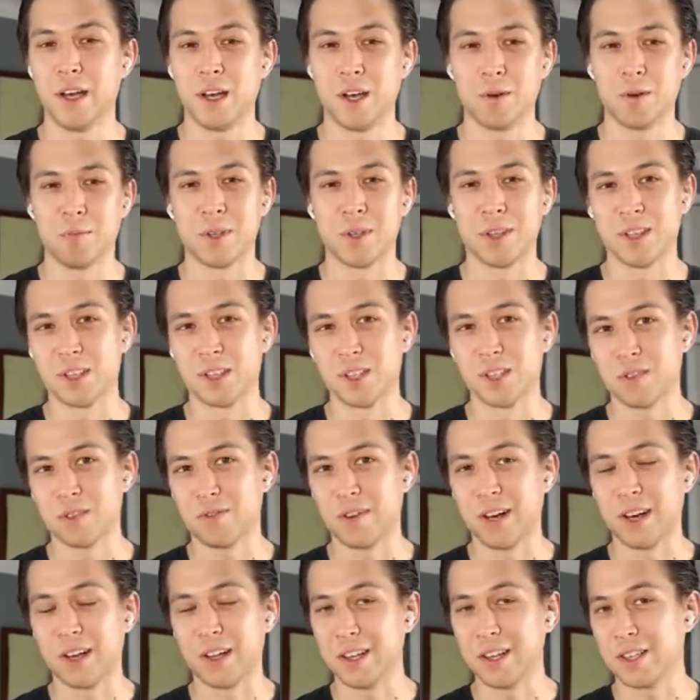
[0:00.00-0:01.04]
But this is
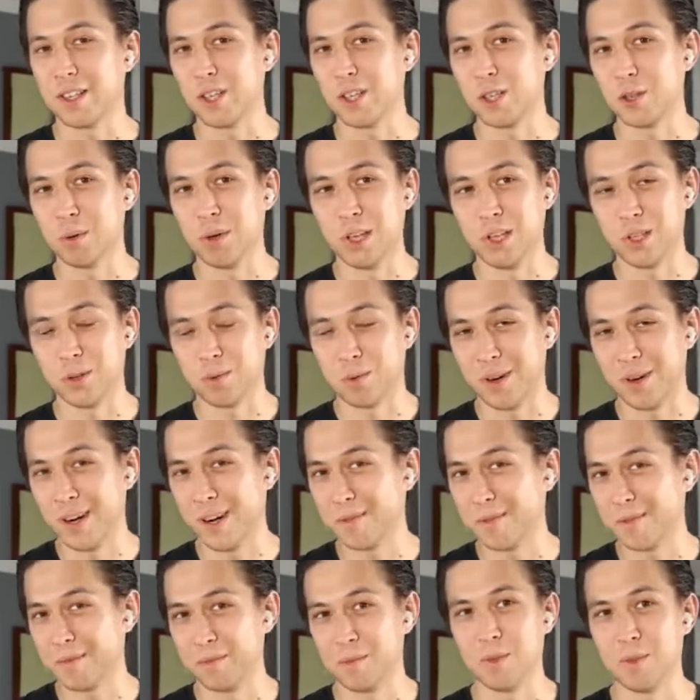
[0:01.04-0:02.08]
finally a situation
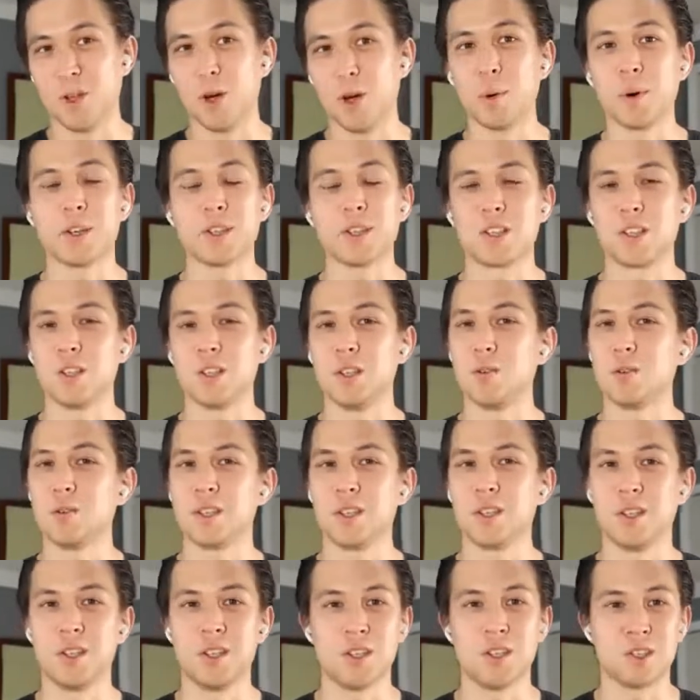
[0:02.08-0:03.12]
where no
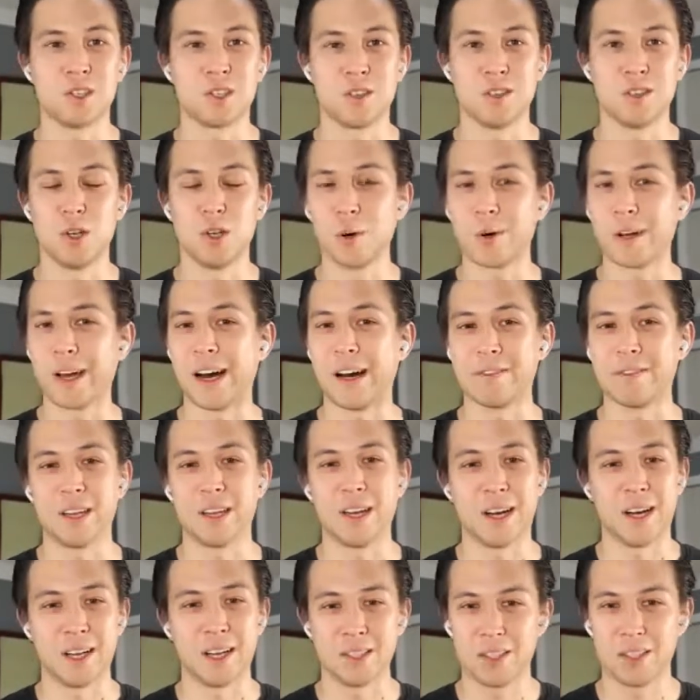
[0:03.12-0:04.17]
excuses, no
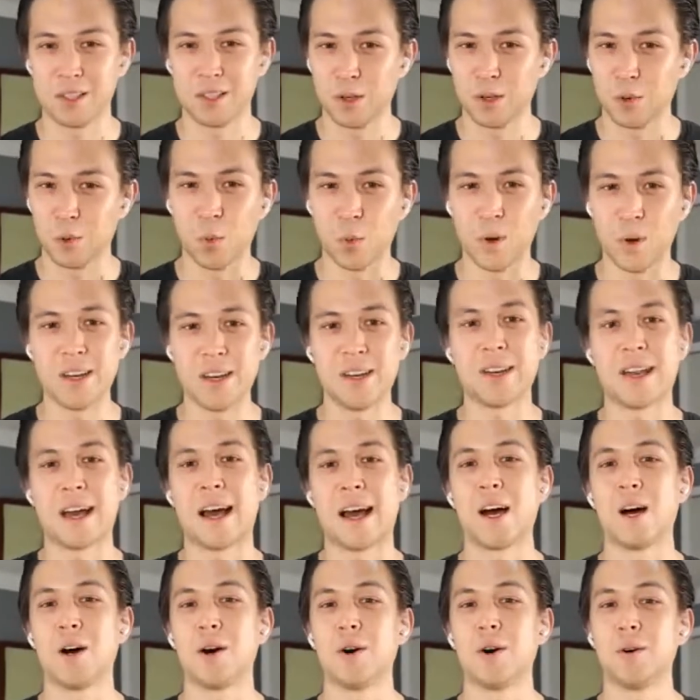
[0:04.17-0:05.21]
caveats, win
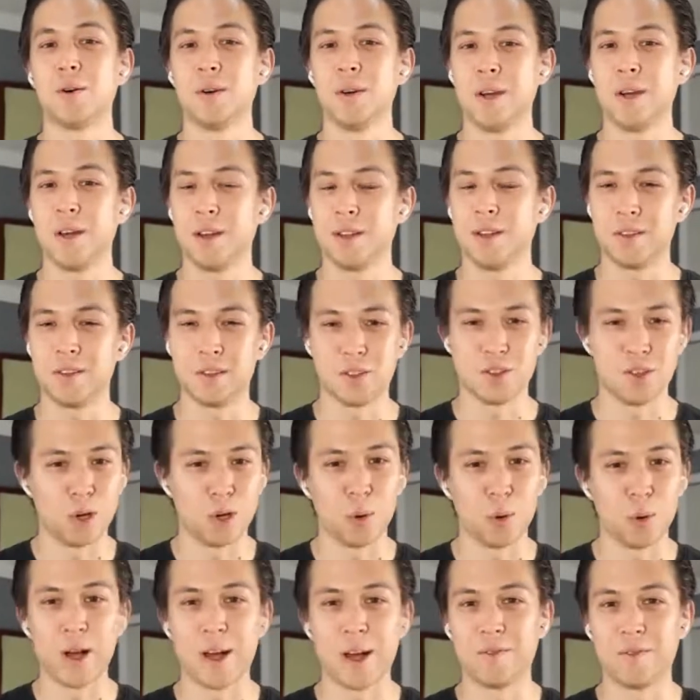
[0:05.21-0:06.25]
now. There's
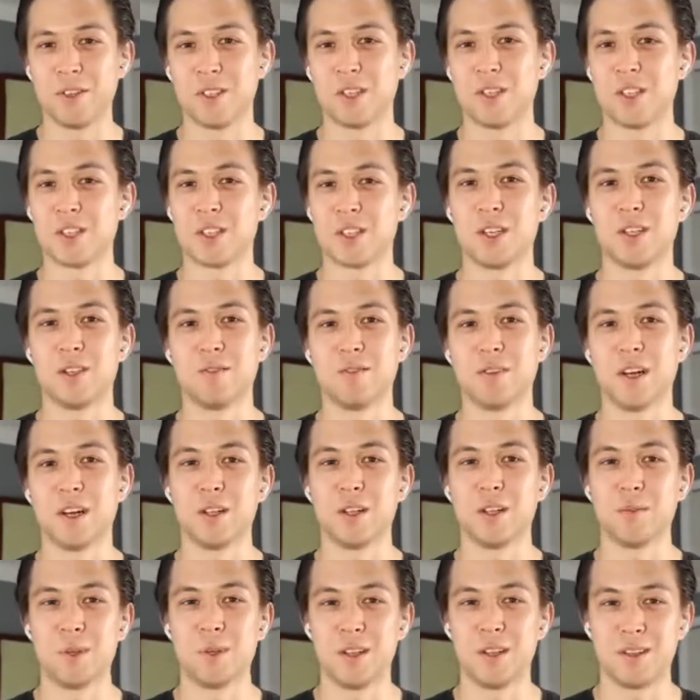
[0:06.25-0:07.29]
no emphasis on
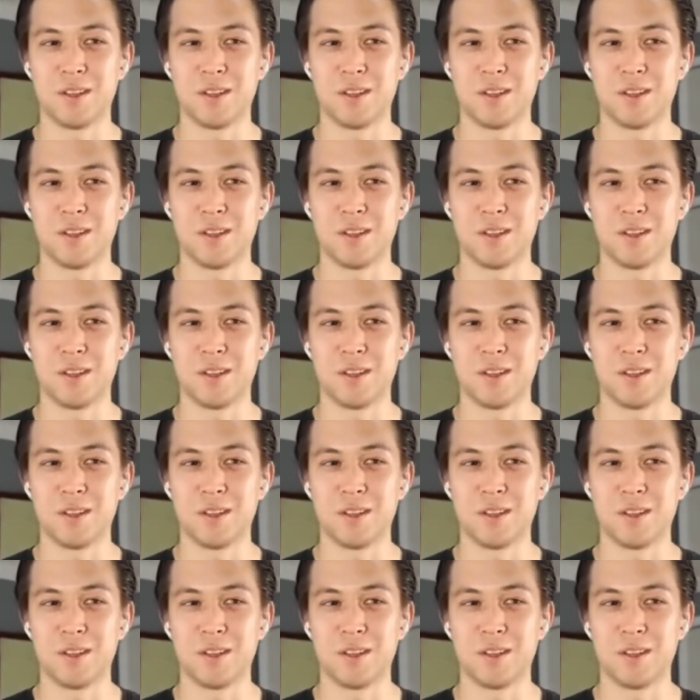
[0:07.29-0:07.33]
development.